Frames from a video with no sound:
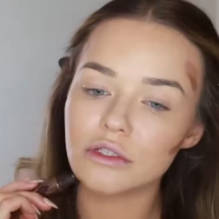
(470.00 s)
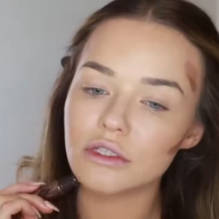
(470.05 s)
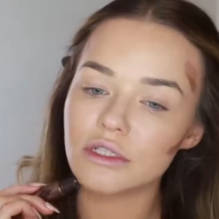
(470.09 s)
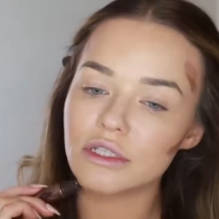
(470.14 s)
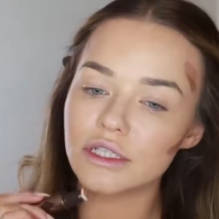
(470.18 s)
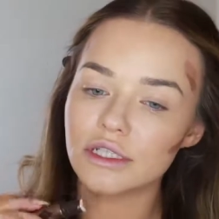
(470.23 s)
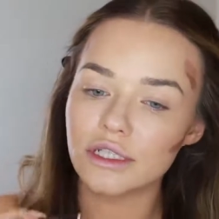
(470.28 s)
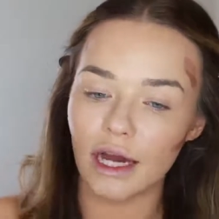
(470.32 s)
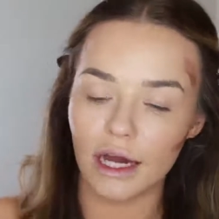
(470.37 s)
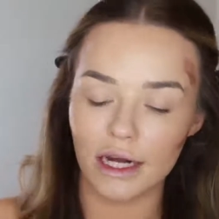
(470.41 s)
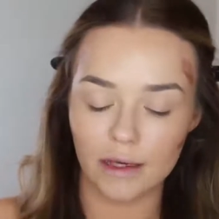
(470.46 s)

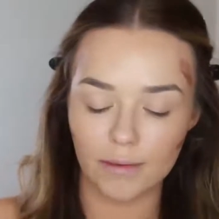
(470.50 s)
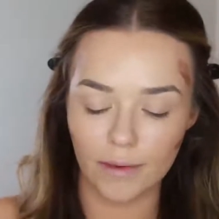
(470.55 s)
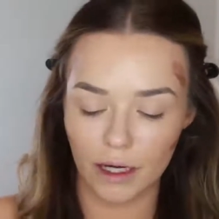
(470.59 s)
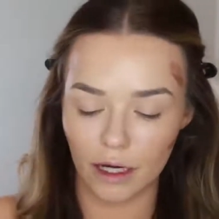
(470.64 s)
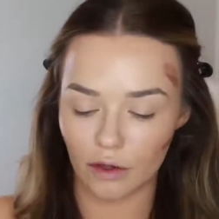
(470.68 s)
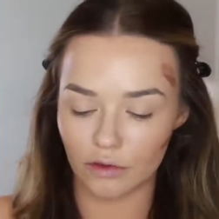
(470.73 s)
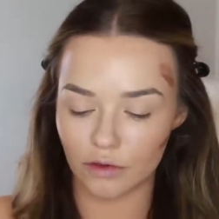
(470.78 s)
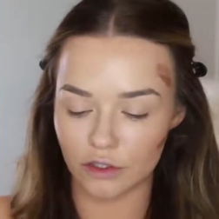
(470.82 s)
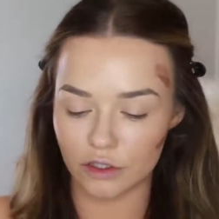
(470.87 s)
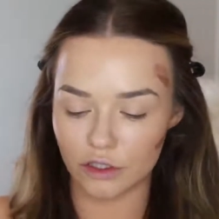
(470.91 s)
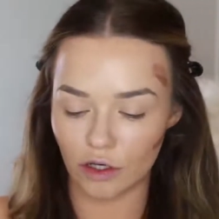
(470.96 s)
just a tiny bit
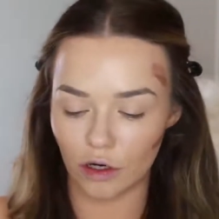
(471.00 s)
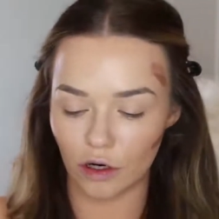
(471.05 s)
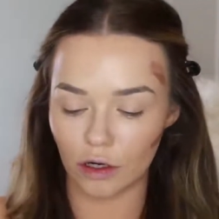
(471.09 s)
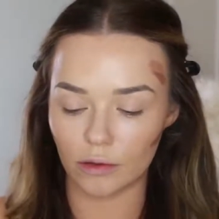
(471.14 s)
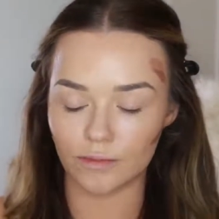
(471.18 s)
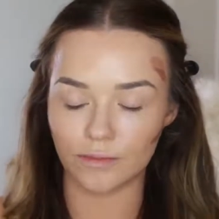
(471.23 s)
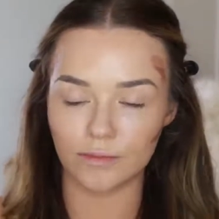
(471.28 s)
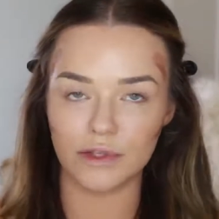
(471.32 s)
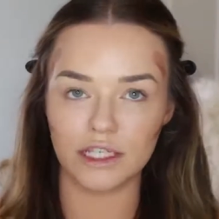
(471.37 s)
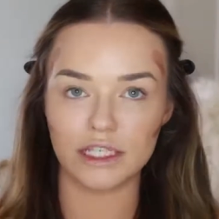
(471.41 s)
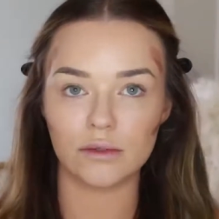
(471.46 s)
on the
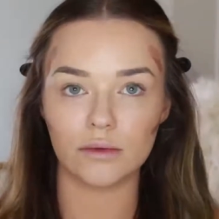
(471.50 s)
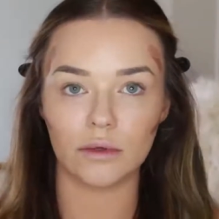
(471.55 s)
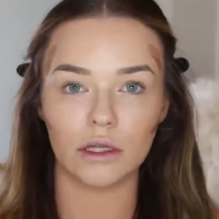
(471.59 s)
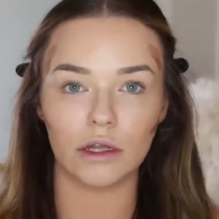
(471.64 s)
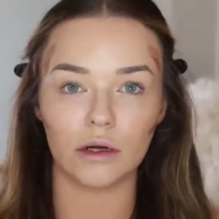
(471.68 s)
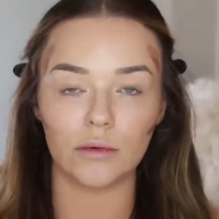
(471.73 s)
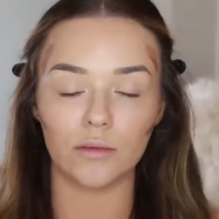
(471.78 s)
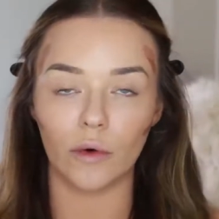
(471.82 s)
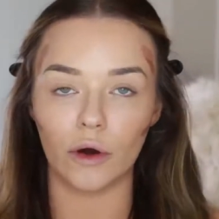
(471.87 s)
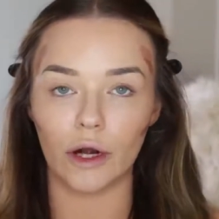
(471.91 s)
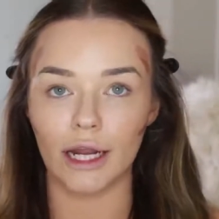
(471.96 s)
jaw. This will
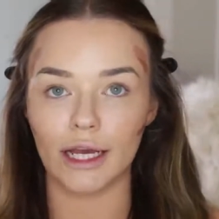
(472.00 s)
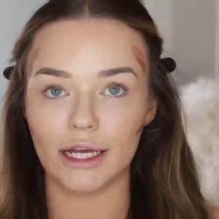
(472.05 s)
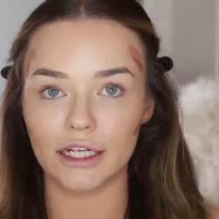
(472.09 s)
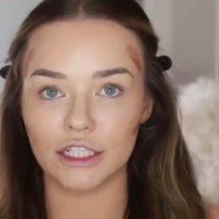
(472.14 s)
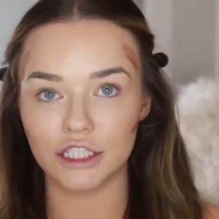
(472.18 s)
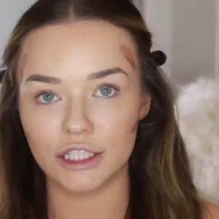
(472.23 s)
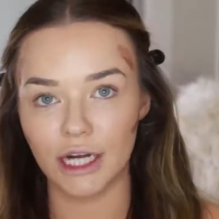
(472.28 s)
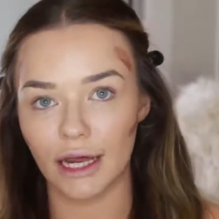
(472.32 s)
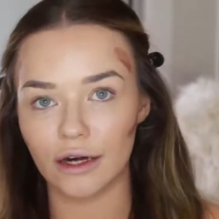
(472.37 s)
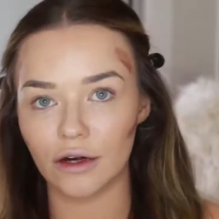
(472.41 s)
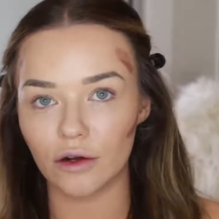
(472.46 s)
look more like a
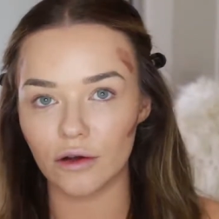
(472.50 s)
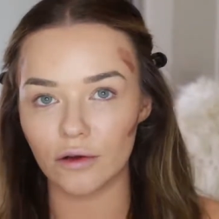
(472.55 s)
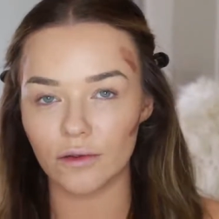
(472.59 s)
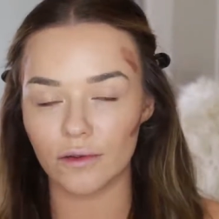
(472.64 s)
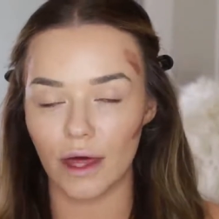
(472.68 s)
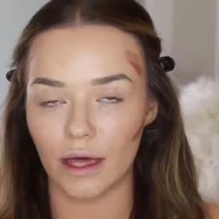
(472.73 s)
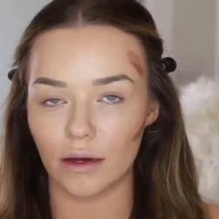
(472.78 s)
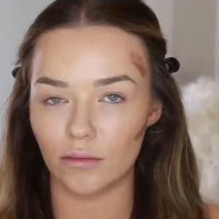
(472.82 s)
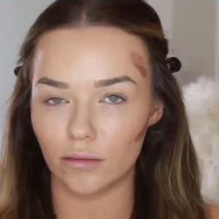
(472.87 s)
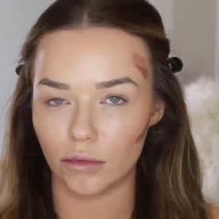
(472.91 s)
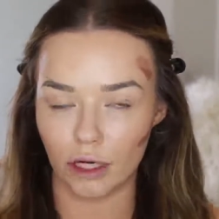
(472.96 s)
shadow
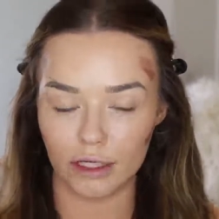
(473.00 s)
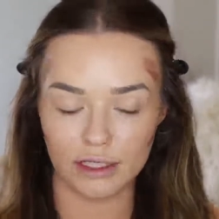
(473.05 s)
than